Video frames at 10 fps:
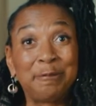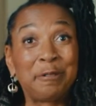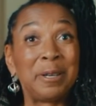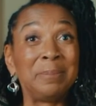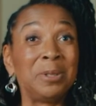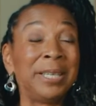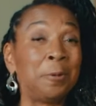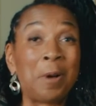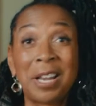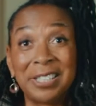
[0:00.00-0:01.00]
from
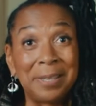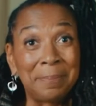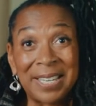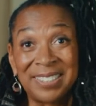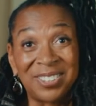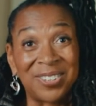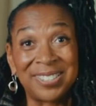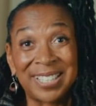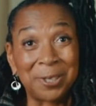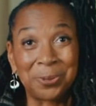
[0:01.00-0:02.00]
equality based
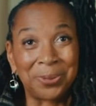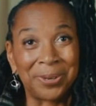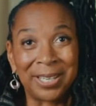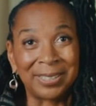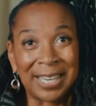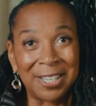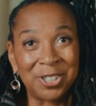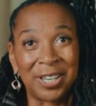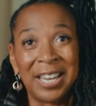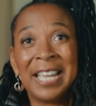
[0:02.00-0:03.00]
on sexual
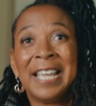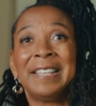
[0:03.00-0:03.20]
orientation,